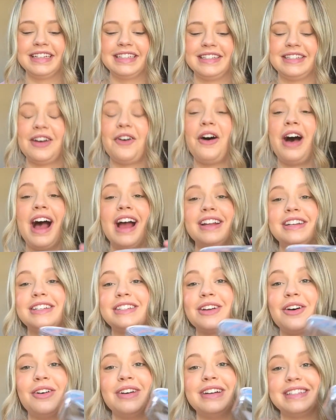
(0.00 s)
So I just
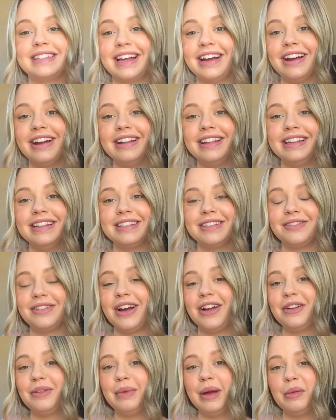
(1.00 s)
always carried these
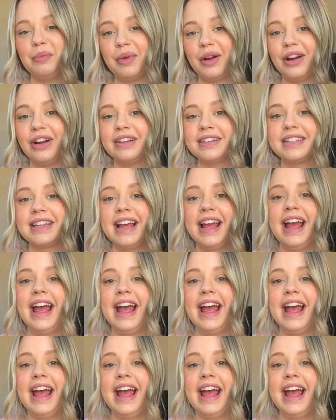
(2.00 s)
around in my purse